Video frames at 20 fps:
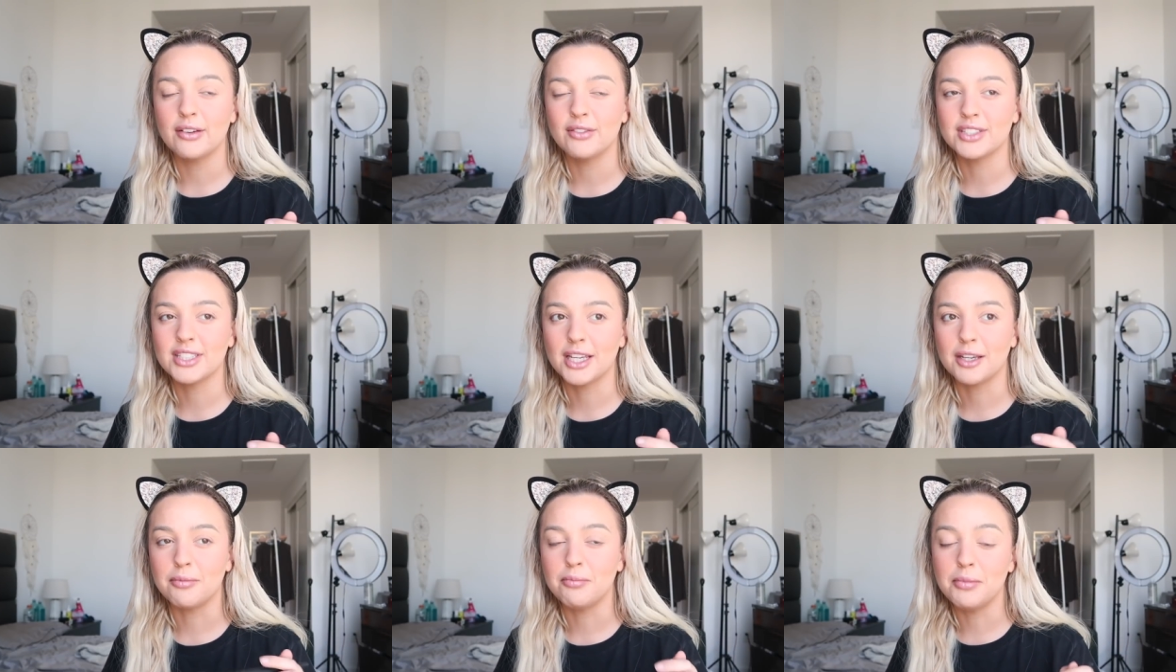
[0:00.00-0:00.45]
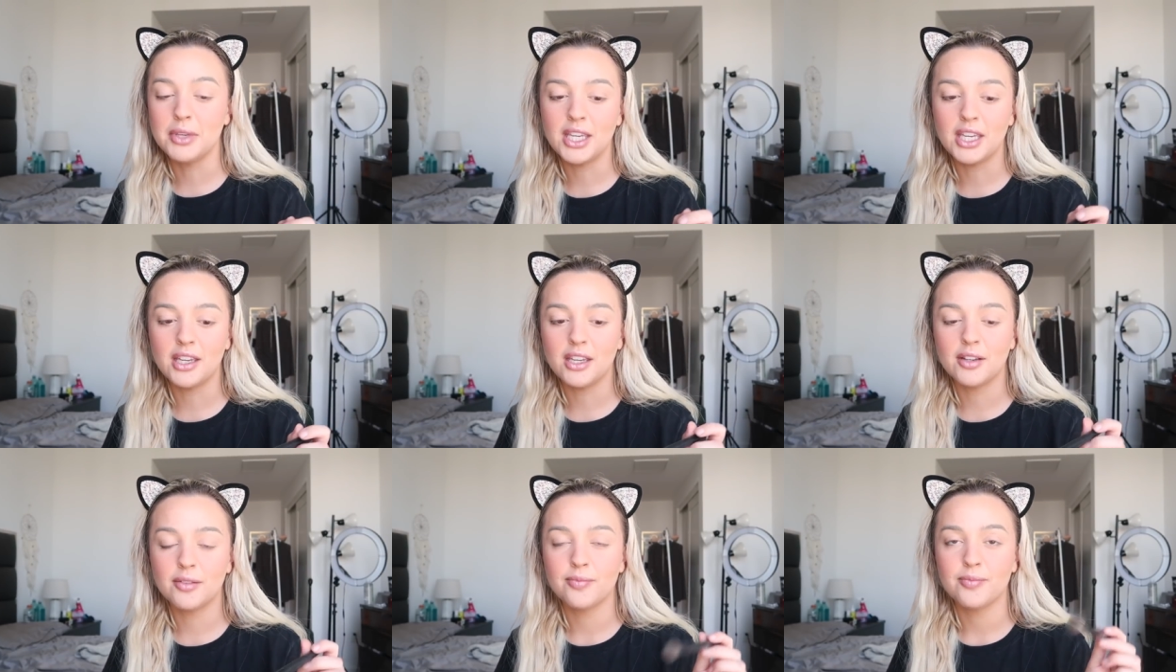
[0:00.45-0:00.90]
It was like
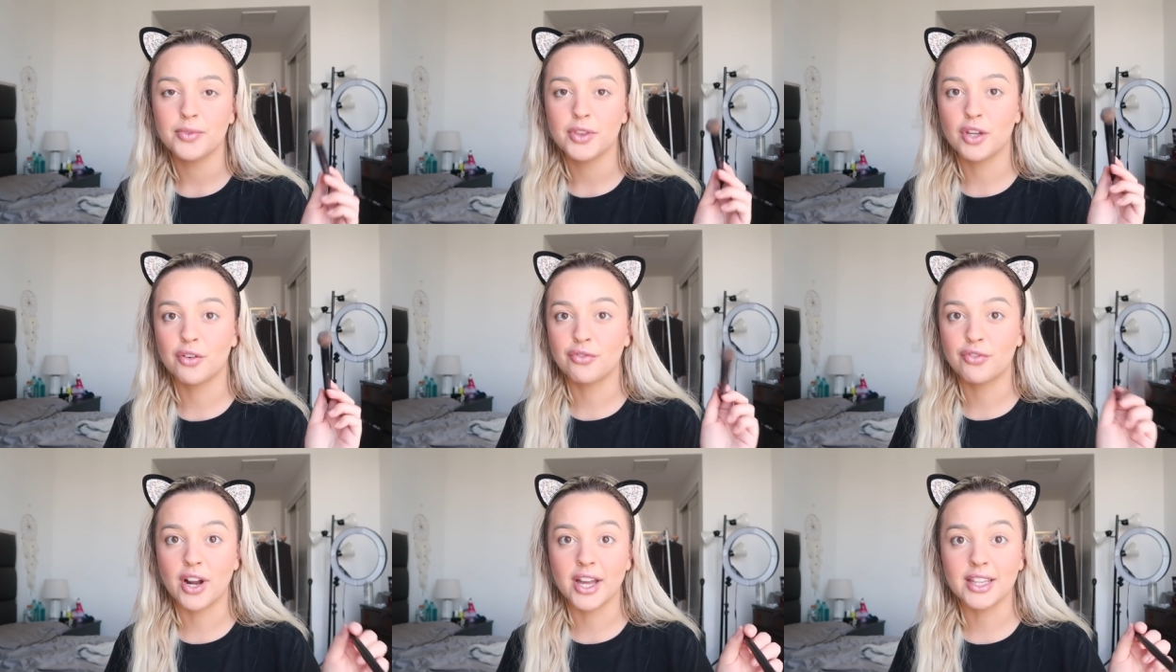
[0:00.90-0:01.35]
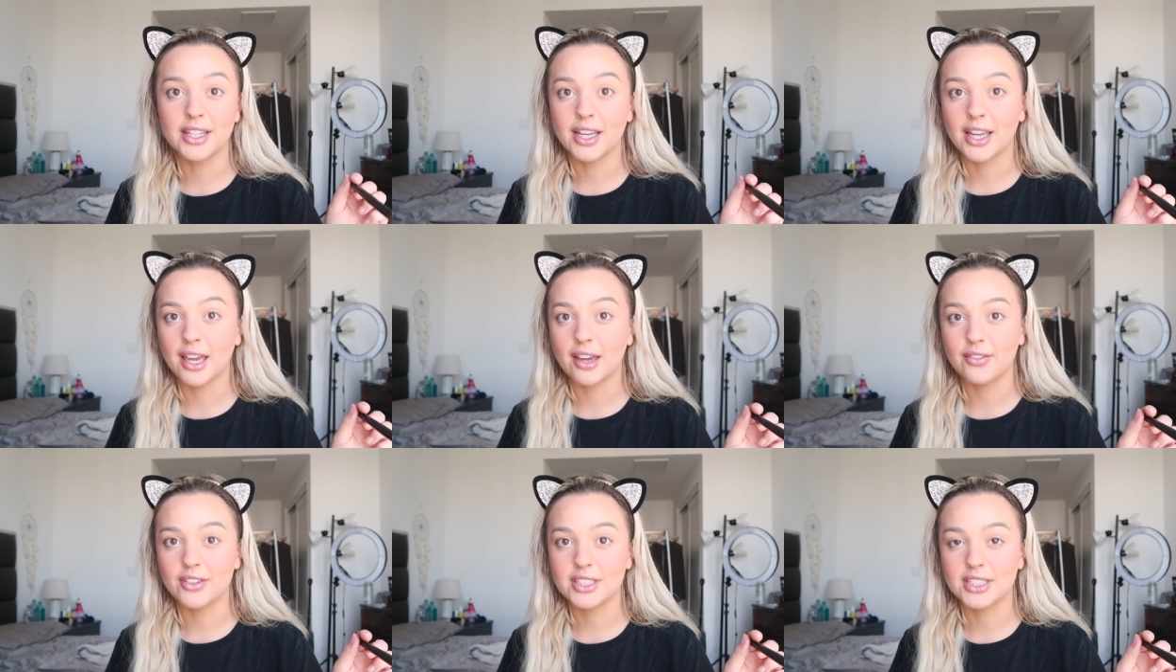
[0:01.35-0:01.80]
me, the friend
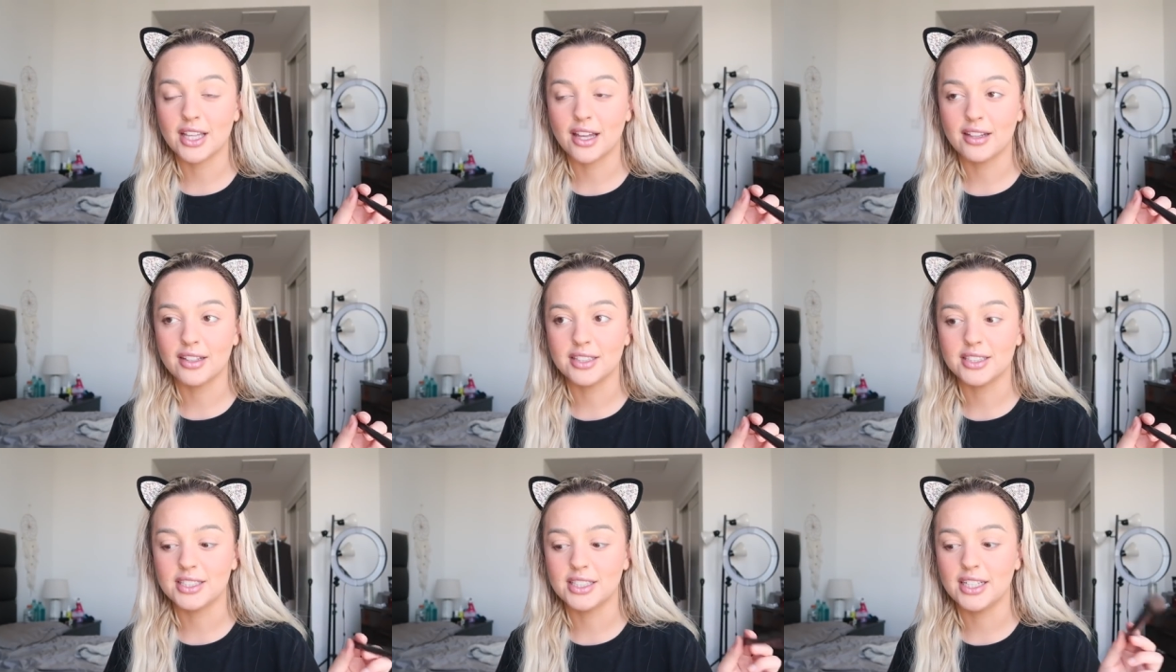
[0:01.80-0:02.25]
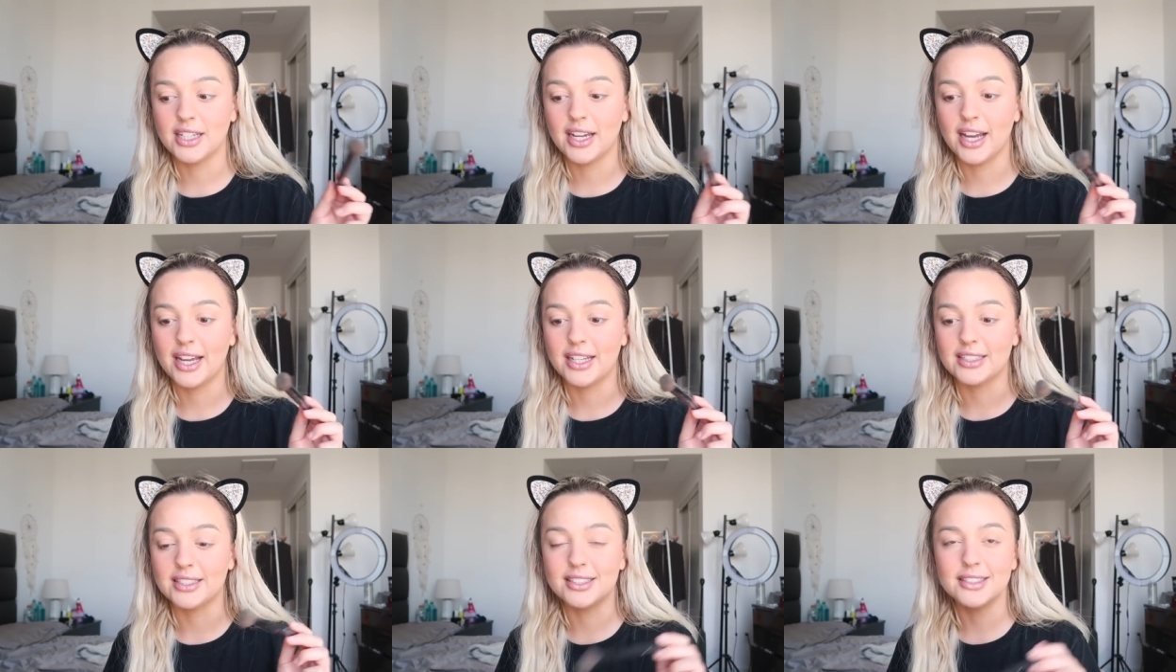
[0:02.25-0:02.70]
that gave us the LSD,
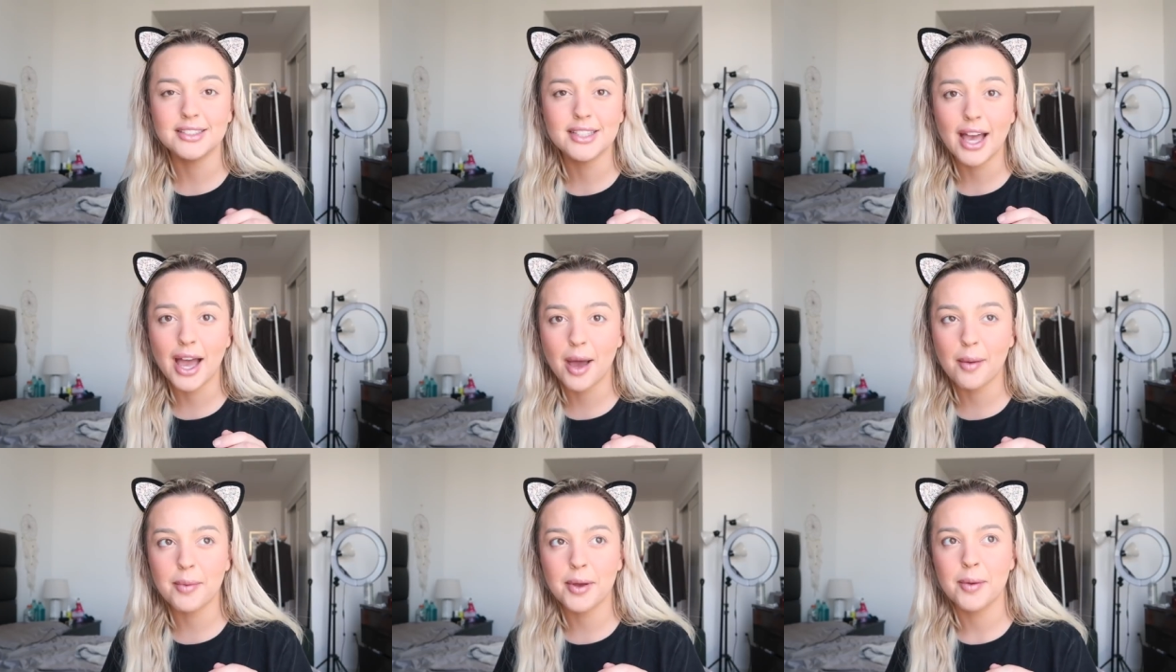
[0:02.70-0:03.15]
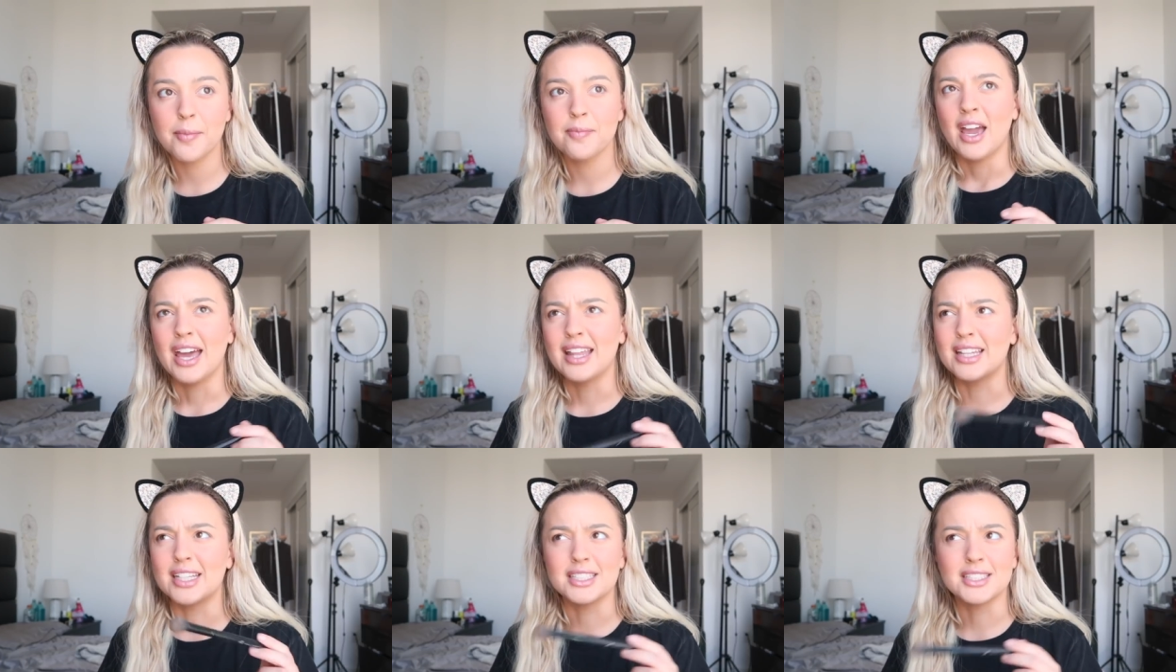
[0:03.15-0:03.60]
and Seb,
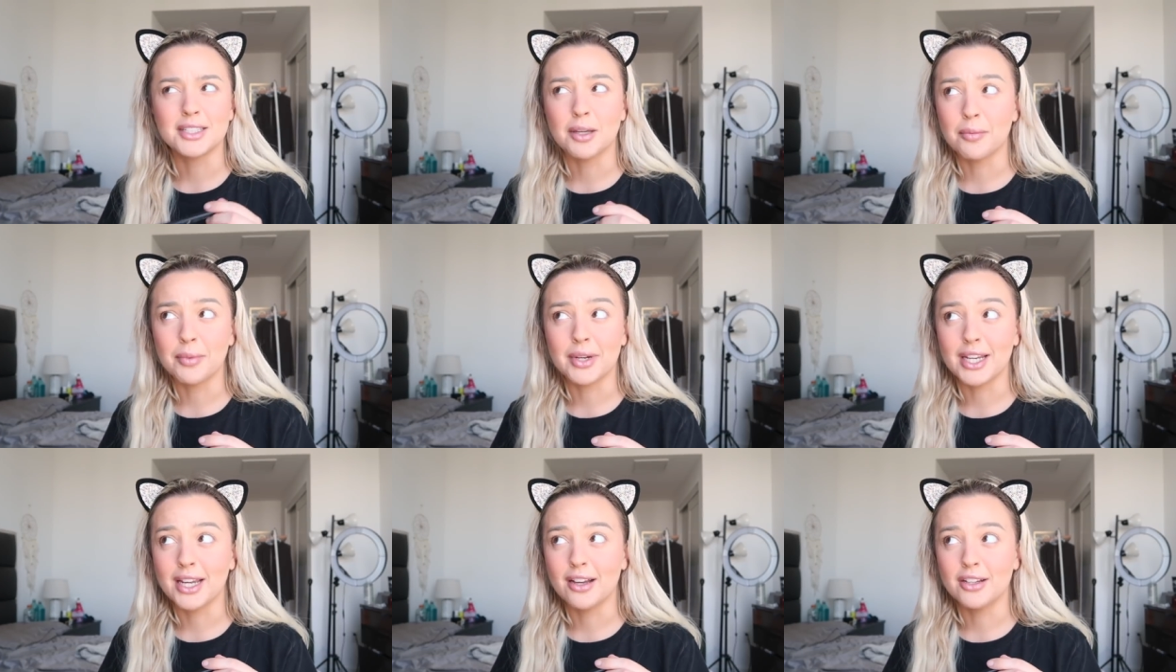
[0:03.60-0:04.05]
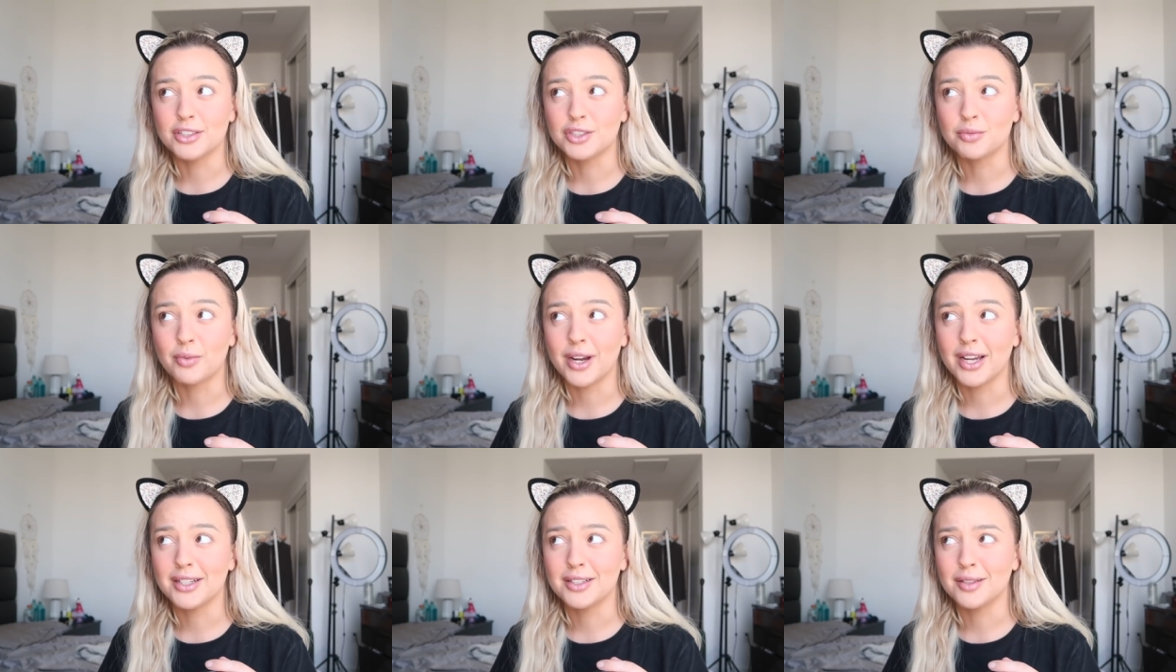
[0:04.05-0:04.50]
and like somebody else
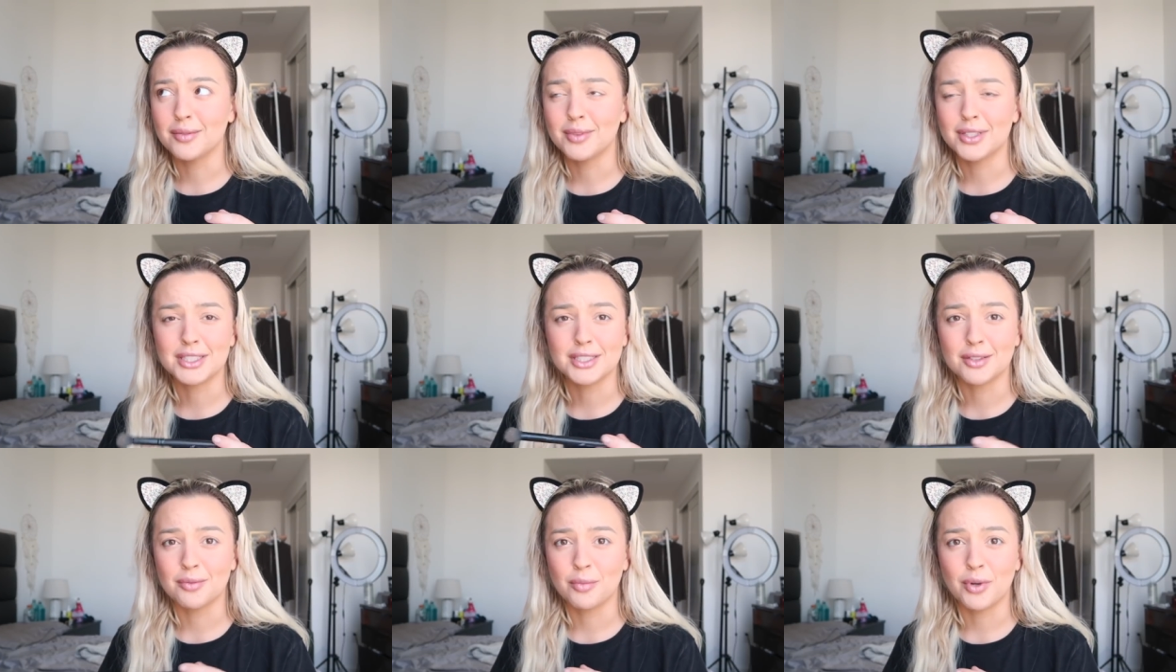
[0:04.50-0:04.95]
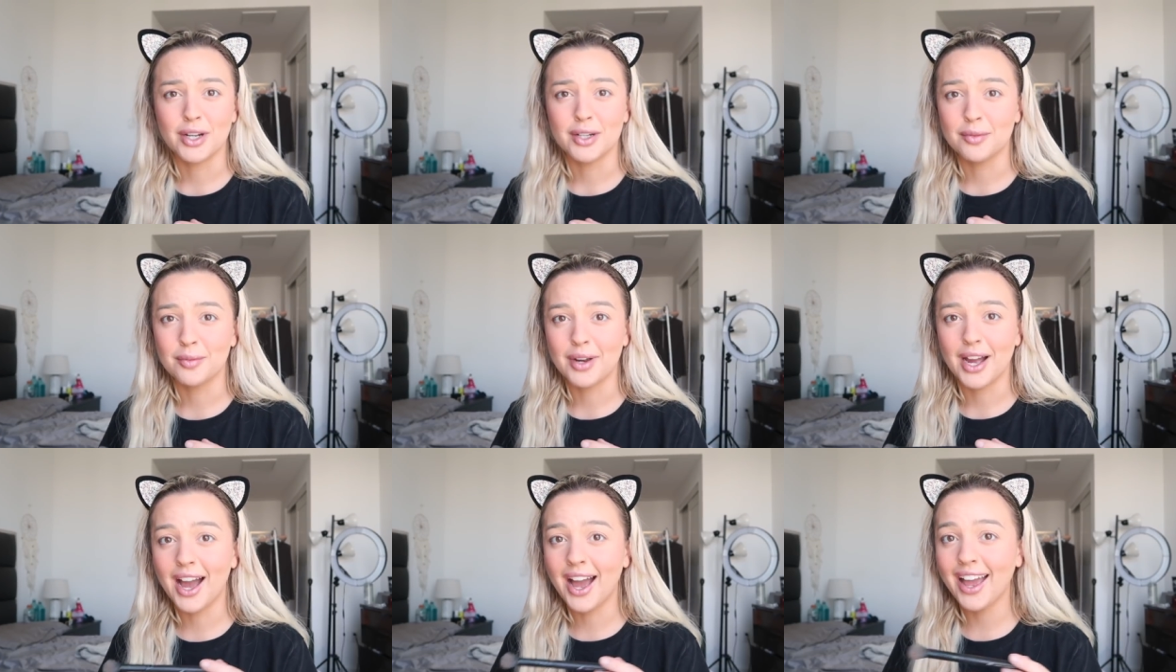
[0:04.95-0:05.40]
random, like some
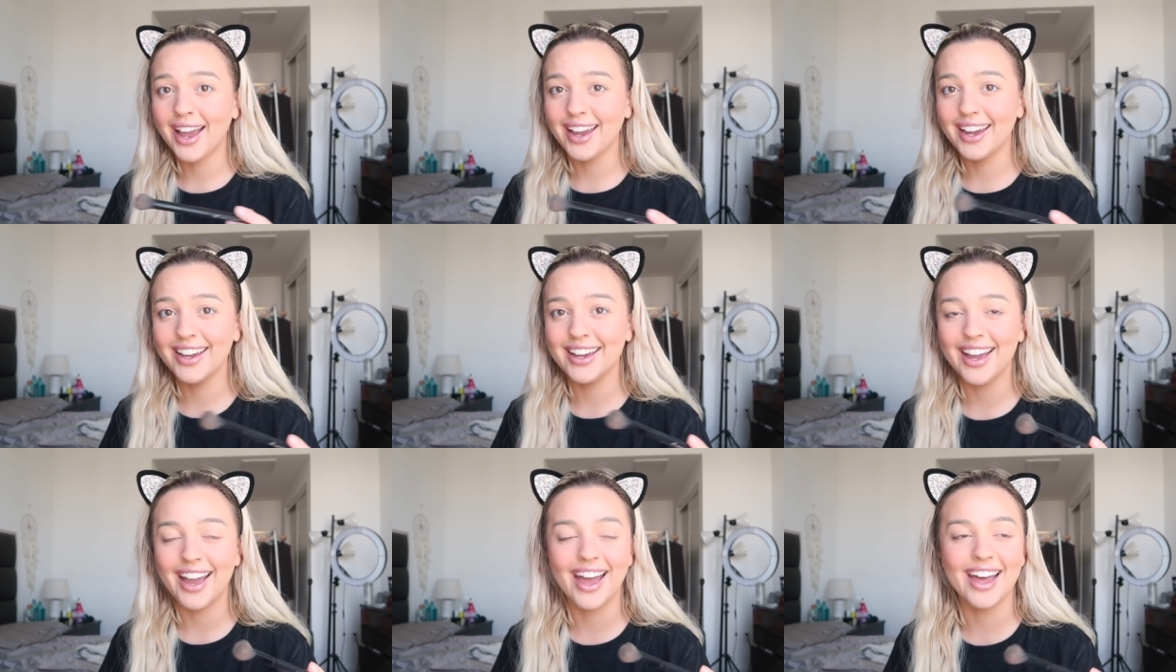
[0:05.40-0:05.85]
random guy,